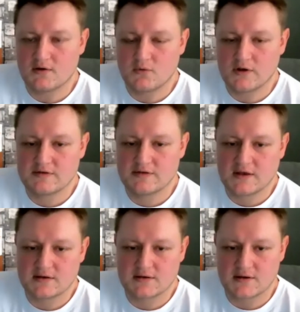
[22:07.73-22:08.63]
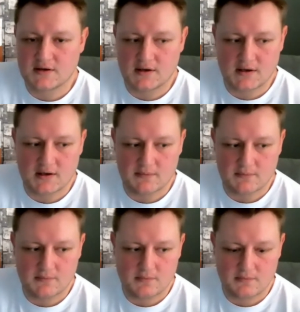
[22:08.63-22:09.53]
we think that
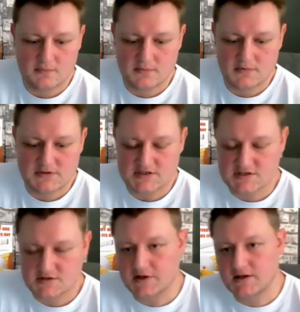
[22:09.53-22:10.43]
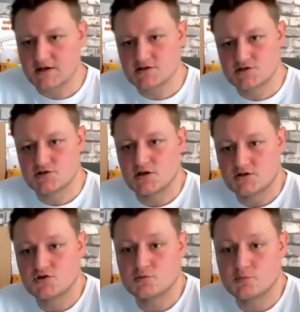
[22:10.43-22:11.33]
um, disability sh-
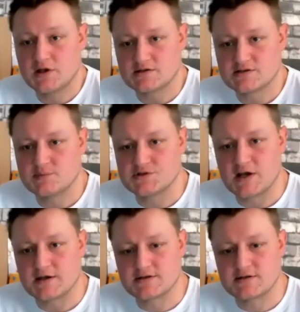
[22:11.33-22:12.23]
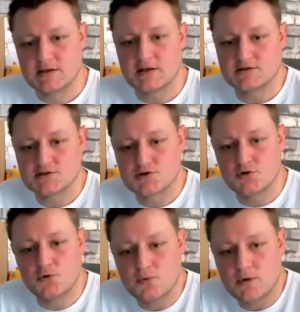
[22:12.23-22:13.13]
should be a subject in school.